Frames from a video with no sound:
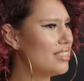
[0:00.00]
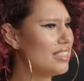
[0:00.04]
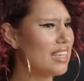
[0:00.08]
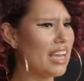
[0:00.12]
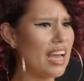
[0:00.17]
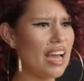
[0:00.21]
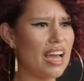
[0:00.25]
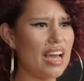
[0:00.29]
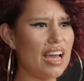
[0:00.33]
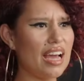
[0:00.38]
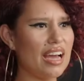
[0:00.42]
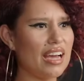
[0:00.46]

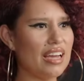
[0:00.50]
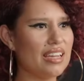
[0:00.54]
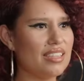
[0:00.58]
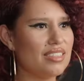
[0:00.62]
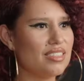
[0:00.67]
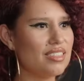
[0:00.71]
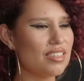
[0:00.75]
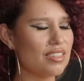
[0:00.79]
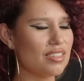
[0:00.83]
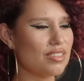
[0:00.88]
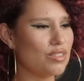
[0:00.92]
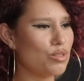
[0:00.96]
yeah,
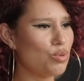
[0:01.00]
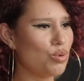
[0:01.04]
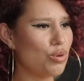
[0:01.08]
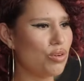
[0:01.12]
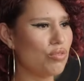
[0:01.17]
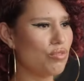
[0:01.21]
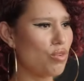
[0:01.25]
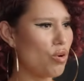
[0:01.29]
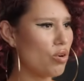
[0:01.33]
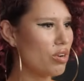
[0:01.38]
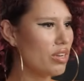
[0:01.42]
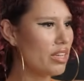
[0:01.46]
to, to
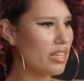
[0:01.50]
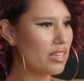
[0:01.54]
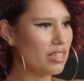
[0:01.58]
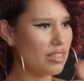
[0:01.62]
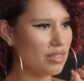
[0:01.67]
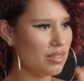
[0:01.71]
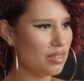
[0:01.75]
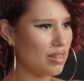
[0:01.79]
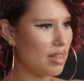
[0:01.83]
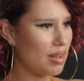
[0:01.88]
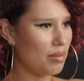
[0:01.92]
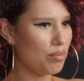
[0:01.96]
have gone in
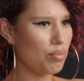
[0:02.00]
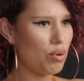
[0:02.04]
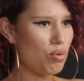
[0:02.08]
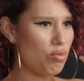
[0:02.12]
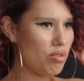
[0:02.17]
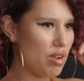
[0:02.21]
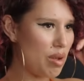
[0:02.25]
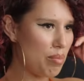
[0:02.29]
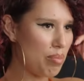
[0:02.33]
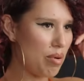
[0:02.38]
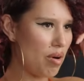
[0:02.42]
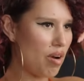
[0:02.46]
and, and
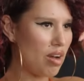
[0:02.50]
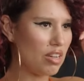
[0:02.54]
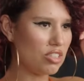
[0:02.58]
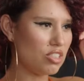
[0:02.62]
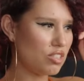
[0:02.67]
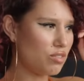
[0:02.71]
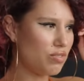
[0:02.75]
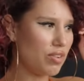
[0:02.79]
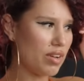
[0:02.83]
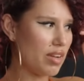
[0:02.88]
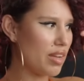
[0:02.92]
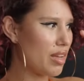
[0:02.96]
pulled it apart, I
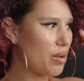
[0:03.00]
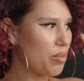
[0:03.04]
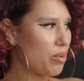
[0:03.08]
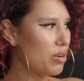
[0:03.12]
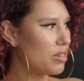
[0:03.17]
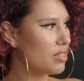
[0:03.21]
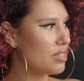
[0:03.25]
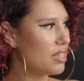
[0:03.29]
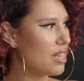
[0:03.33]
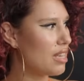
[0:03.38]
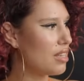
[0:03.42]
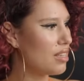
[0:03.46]
just think it would
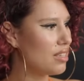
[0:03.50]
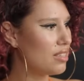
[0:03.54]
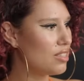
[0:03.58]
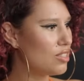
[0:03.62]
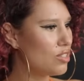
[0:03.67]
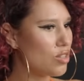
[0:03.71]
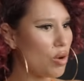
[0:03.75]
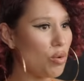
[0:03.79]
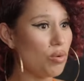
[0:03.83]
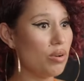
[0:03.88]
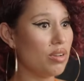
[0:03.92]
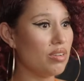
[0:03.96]
have t-
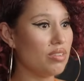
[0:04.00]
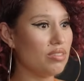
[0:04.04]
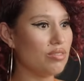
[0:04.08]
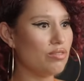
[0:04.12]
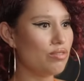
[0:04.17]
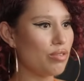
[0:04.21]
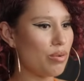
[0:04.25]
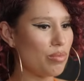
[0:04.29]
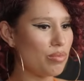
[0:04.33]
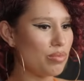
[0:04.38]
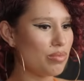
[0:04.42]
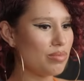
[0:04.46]
stolen
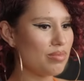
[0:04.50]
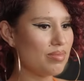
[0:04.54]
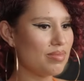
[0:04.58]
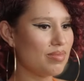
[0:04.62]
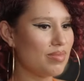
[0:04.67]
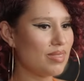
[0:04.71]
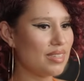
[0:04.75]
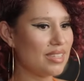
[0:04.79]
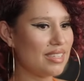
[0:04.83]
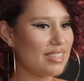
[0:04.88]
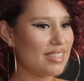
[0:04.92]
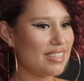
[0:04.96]
from
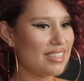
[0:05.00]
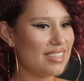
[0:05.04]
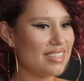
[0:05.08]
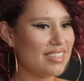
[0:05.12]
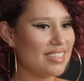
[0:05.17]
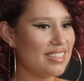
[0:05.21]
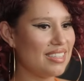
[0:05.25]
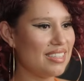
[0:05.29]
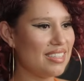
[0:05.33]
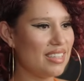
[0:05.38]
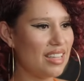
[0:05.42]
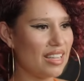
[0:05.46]

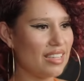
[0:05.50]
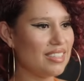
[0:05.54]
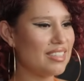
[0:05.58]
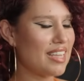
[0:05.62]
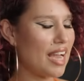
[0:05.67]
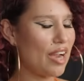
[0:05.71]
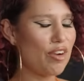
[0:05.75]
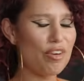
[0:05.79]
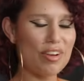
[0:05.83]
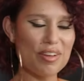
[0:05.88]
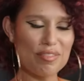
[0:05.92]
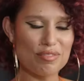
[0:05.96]
the
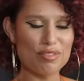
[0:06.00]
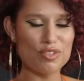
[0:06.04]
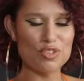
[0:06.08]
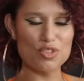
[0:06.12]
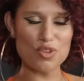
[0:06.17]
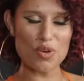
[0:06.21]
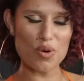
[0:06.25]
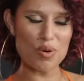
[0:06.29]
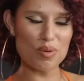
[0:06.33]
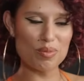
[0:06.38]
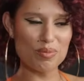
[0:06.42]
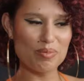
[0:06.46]
integrity of the
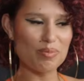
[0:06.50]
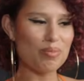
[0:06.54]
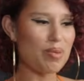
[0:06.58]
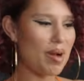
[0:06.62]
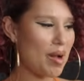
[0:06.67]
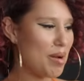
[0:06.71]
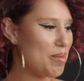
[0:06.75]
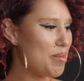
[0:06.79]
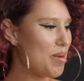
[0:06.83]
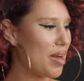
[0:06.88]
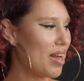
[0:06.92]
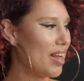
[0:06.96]
song
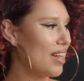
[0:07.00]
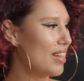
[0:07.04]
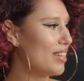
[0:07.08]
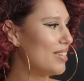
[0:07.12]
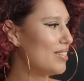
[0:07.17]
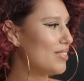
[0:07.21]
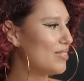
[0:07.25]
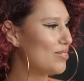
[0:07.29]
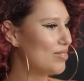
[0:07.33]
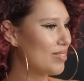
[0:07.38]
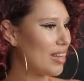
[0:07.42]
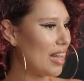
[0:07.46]
by my
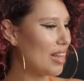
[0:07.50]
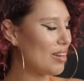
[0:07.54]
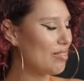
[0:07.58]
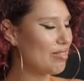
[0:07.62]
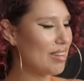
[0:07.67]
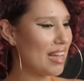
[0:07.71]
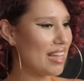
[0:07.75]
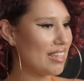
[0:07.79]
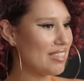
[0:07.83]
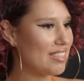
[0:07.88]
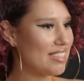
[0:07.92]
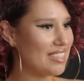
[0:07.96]
kind of
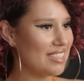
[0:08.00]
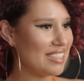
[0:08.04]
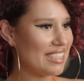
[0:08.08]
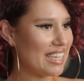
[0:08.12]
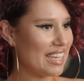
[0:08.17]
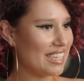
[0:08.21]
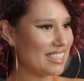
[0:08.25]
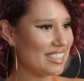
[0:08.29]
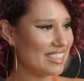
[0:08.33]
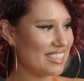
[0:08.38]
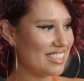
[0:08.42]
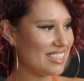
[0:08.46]
antsy
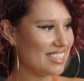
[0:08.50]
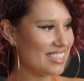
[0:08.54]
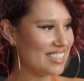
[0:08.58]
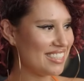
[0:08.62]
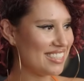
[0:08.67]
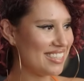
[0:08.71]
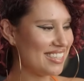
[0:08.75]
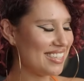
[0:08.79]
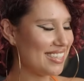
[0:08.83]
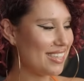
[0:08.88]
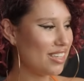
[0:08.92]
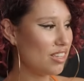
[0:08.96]
standards.
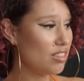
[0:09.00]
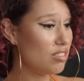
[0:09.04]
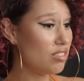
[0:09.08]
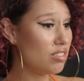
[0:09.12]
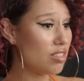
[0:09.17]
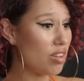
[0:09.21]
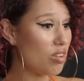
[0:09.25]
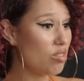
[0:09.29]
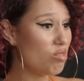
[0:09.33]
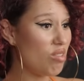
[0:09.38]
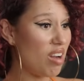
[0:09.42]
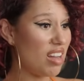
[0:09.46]

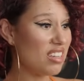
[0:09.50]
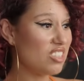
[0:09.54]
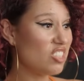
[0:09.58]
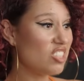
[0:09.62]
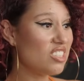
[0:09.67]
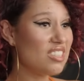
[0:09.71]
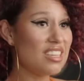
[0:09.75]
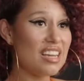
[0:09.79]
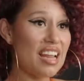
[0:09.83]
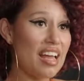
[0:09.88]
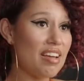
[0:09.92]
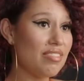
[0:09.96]
So I
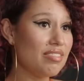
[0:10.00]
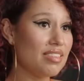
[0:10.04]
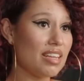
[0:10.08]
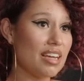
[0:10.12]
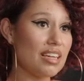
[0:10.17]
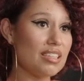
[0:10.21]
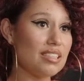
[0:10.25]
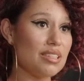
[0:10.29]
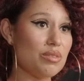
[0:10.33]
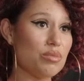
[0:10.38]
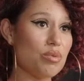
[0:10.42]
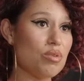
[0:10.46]
just left it
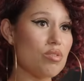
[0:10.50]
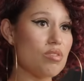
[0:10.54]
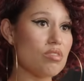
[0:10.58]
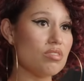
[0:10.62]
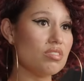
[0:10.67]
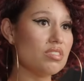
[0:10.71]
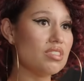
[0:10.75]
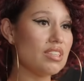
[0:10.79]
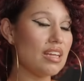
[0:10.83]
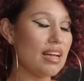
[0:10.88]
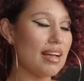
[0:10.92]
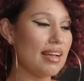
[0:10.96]
as it
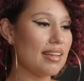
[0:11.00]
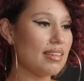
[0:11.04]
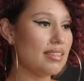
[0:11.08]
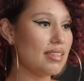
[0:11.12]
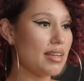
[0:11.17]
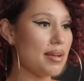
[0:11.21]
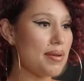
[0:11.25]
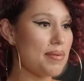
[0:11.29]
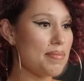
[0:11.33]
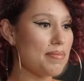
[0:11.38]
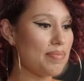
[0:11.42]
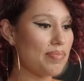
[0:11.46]
was. And
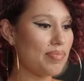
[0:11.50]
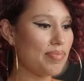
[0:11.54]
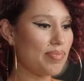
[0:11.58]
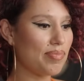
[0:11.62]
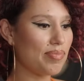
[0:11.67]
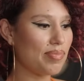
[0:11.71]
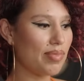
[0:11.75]
um,